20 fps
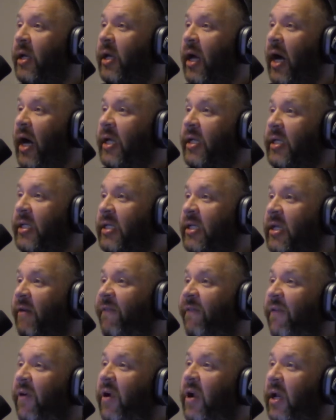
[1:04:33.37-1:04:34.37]
a
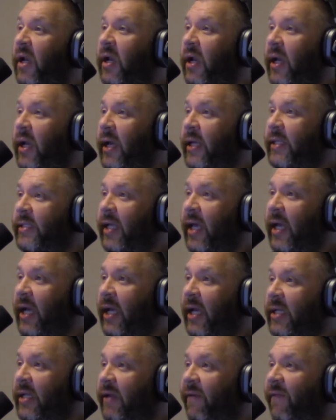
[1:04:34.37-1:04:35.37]
different, it's like
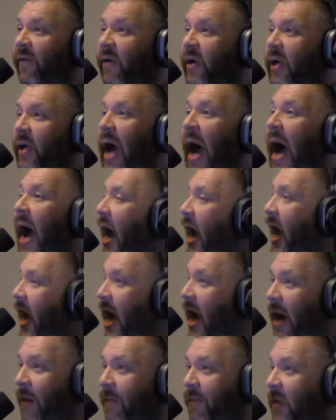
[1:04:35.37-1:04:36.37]
a different, I,
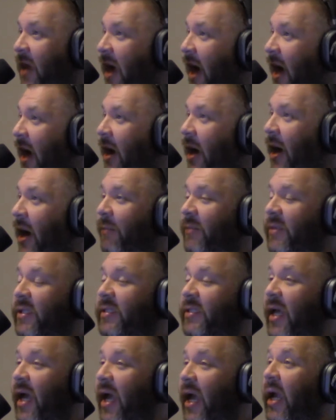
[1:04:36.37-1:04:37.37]
I'm, I'm
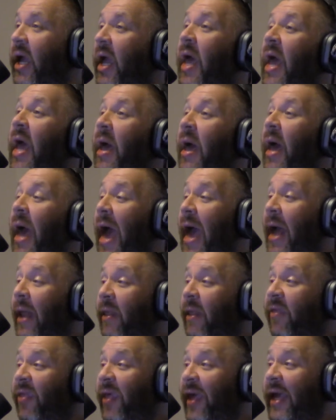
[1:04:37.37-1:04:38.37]
just saying. And
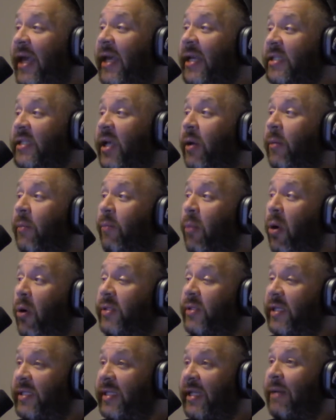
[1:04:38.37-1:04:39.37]
the thing is,
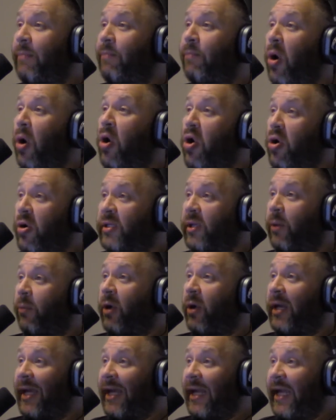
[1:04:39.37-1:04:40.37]
Moses did murder
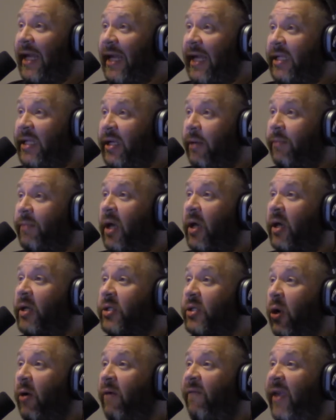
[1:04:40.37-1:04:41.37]
someone in Egypt.
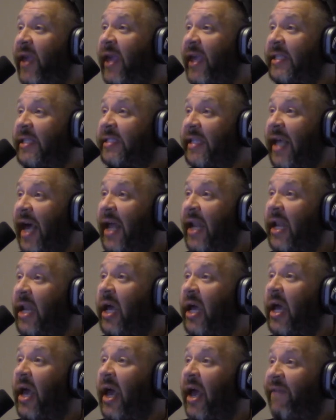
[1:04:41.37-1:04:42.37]
So if he said,
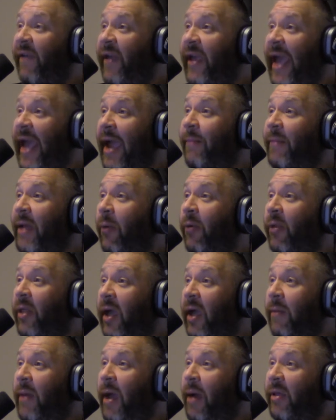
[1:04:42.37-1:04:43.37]
yeah, if he came down with a
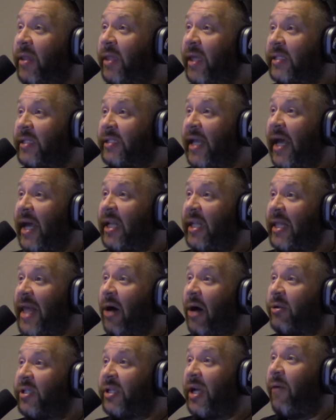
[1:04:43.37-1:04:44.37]
commandment that said,
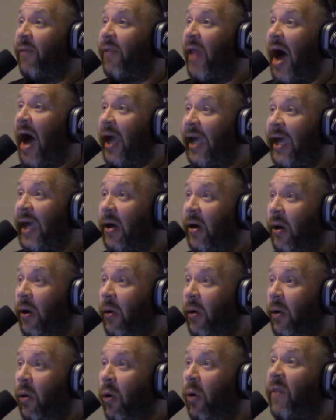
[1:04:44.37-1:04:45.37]
"Thou shalt not
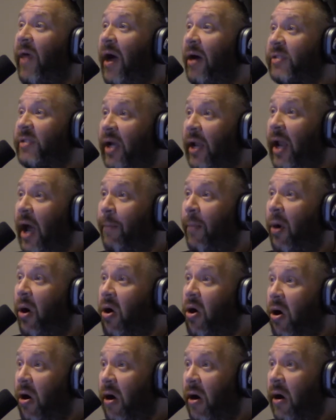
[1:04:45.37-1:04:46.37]
kill" or "Thou shalt not
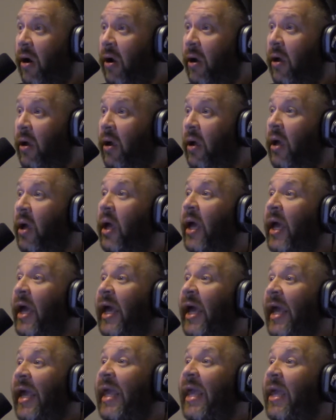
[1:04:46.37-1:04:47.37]
murder," it'd be different.
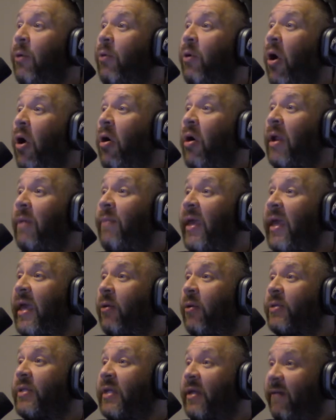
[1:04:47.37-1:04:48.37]
Yeah, he would already be
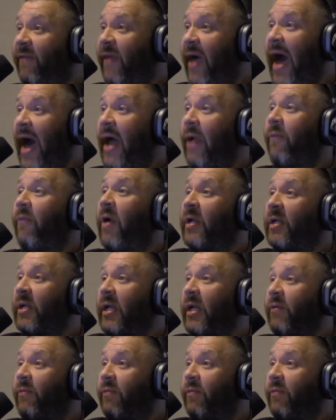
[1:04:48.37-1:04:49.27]
guilty of that ret-